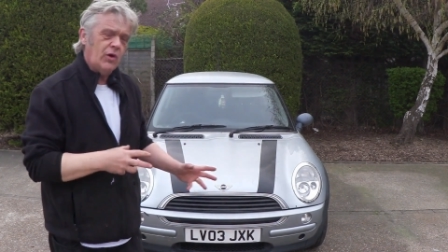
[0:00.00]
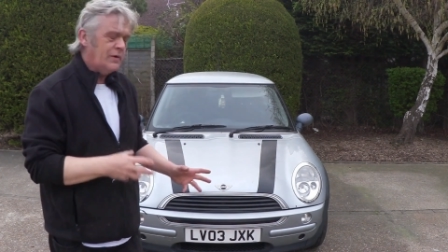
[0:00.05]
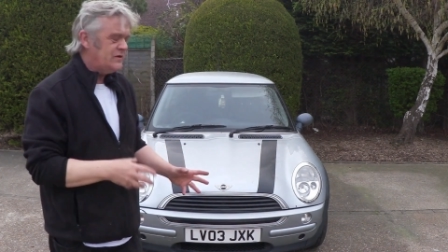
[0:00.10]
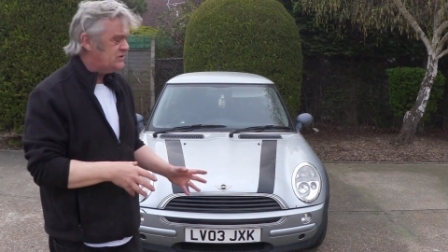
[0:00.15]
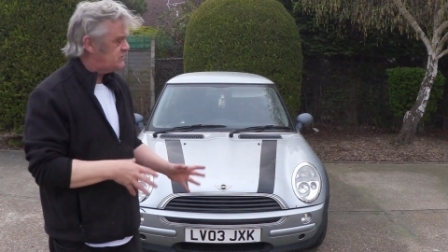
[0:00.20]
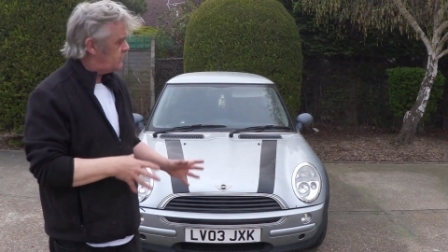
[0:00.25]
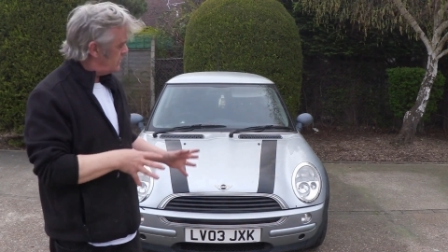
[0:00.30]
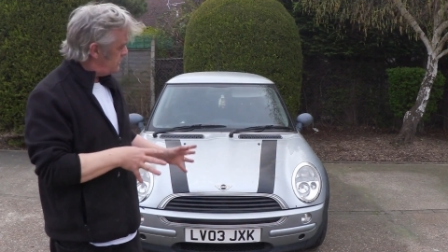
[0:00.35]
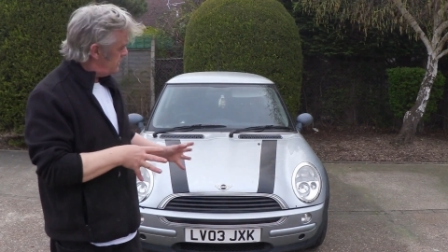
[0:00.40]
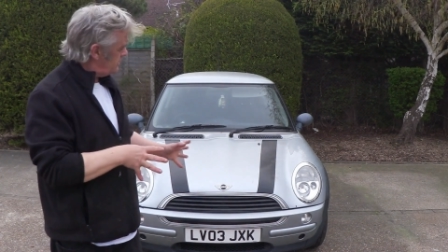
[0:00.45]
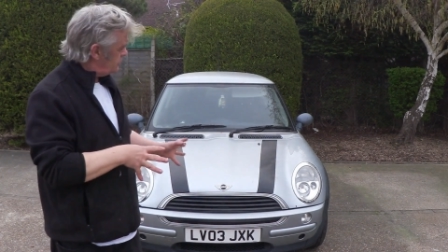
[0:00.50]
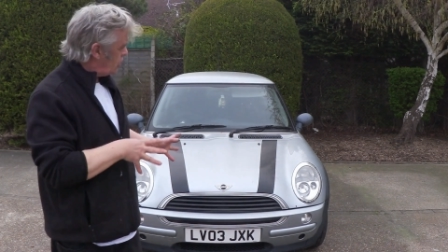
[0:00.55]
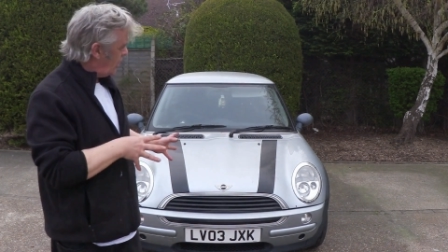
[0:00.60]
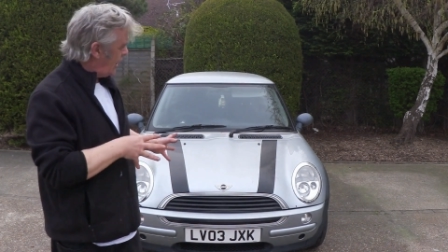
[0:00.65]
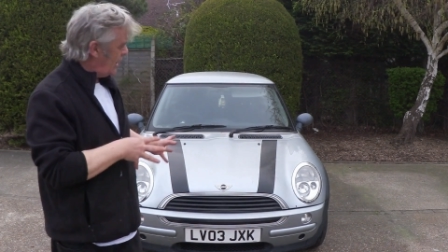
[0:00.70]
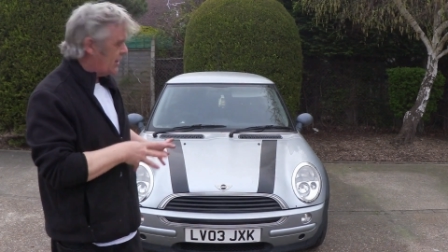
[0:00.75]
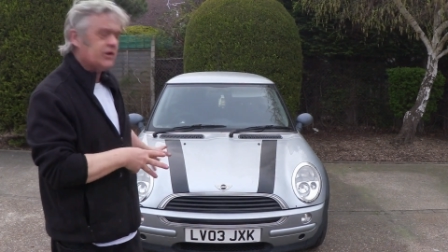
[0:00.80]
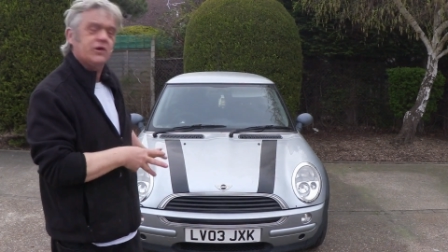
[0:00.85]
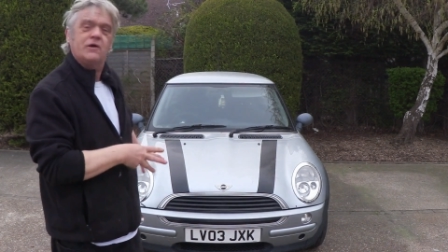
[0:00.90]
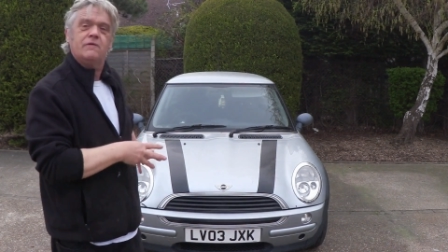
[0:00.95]
do is we're going to
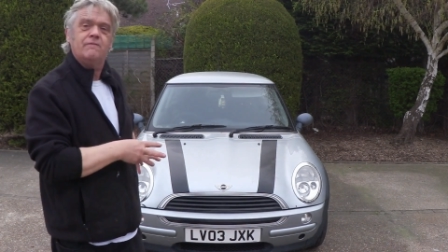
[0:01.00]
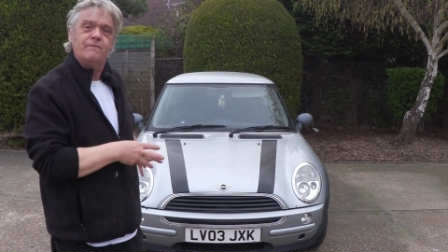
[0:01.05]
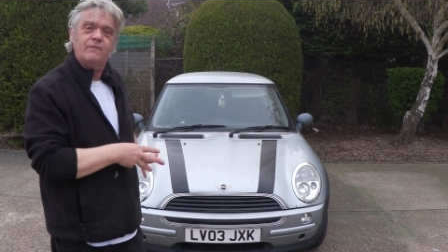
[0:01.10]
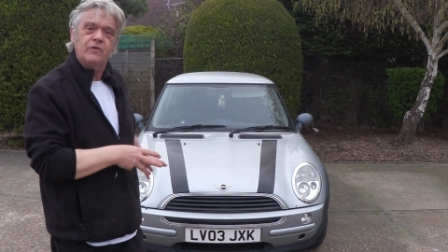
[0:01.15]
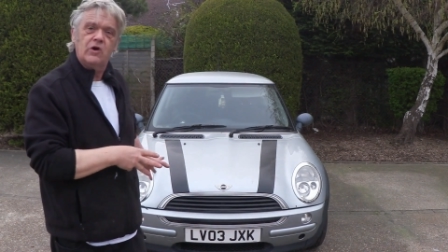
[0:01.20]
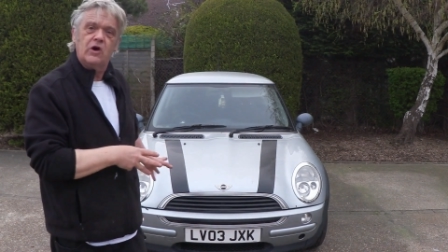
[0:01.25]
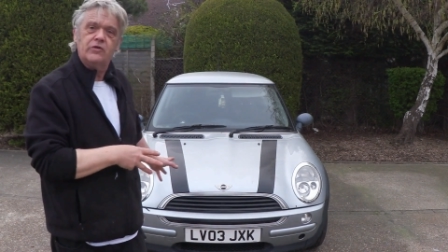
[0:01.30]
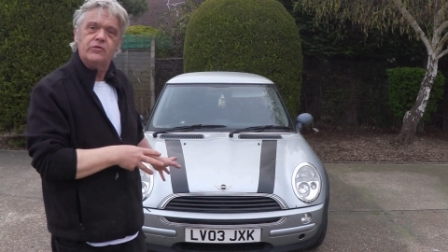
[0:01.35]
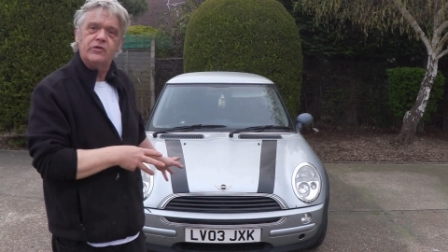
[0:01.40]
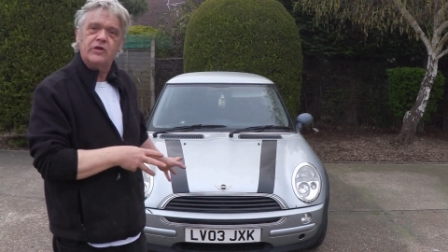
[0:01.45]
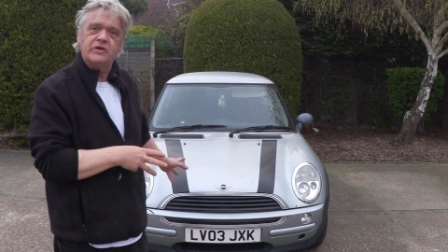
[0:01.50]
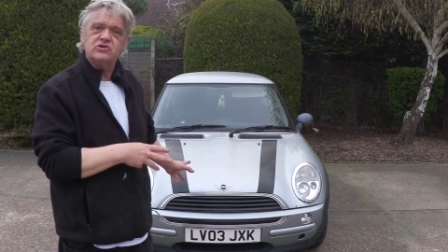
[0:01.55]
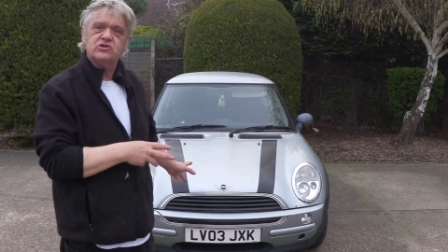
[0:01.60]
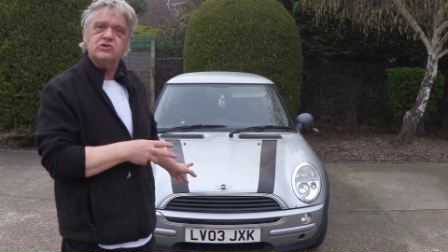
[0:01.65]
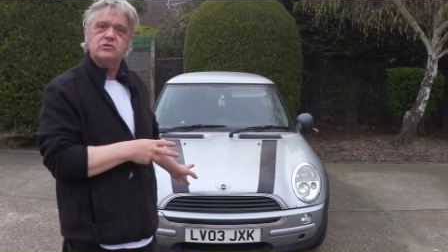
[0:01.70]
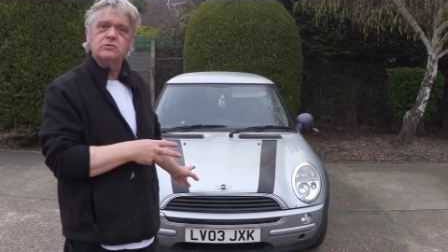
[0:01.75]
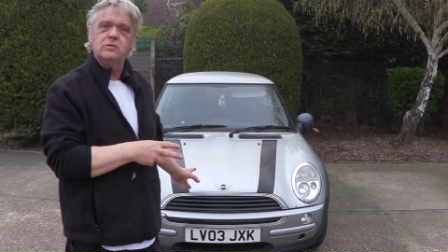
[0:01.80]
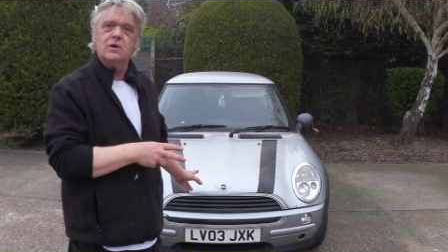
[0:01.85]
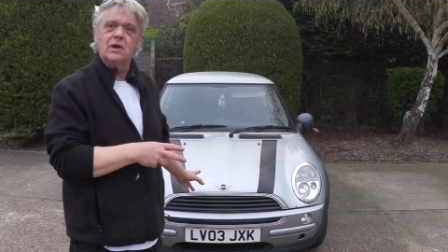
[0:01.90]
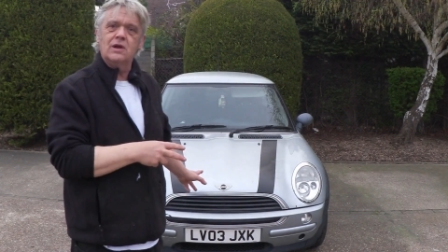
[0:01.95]
try and convert this
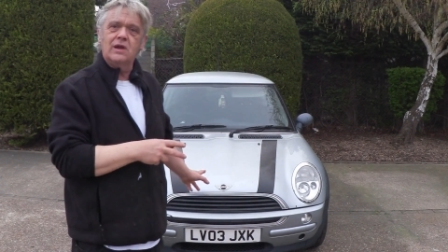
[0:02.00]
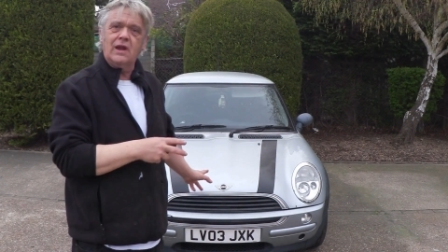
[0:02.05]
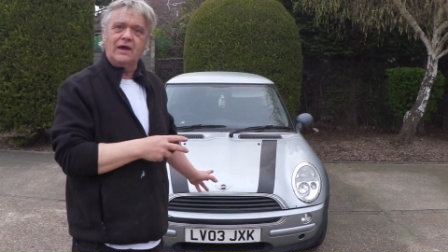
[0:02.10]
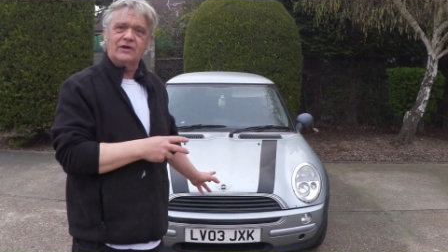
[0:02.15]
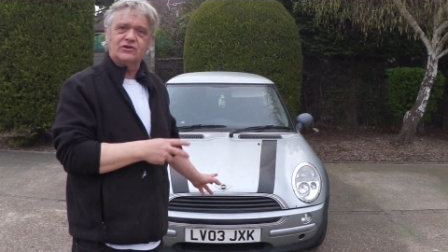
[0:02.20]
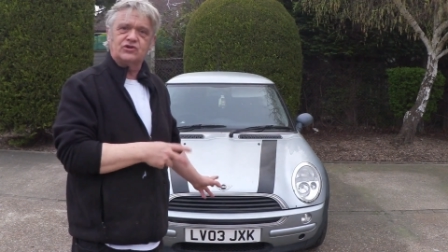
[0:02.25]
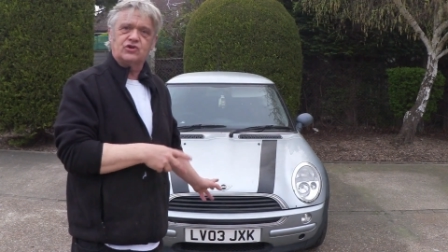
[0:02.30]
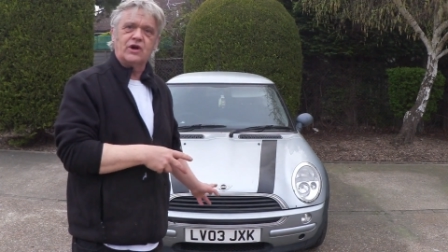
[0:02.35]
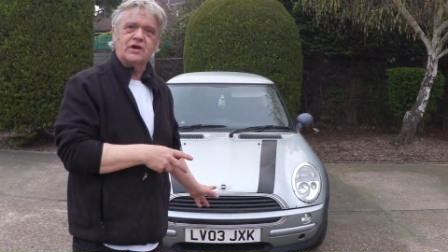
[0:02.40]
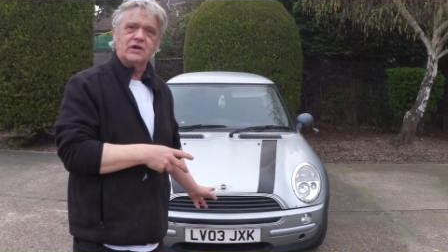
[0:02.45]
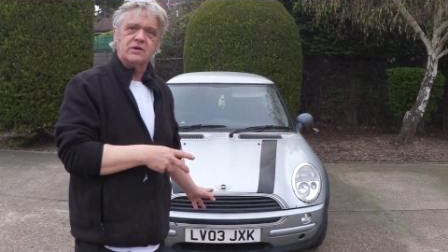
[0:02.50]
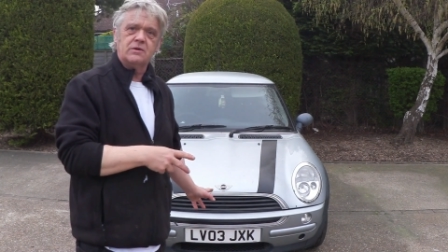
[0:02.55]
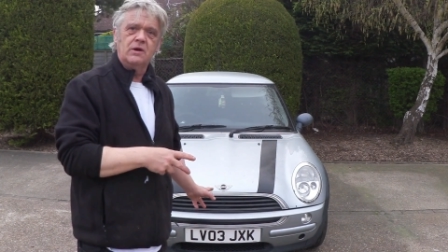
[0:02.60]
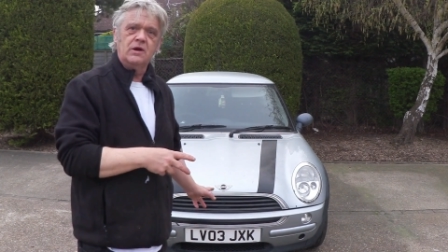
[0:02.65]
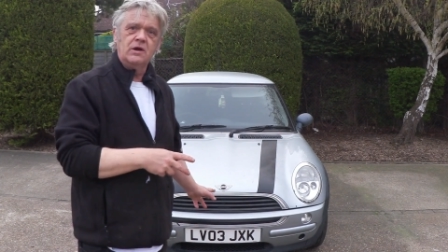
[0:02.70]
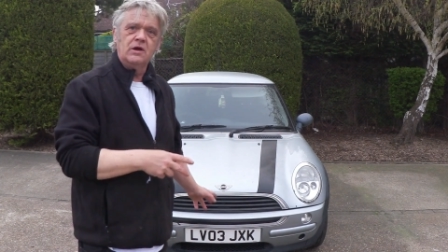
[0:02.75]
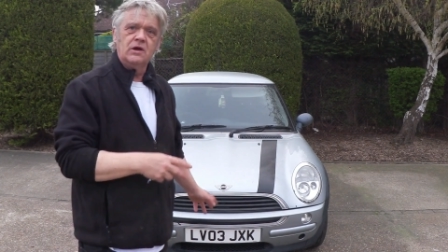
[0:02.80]
to electric.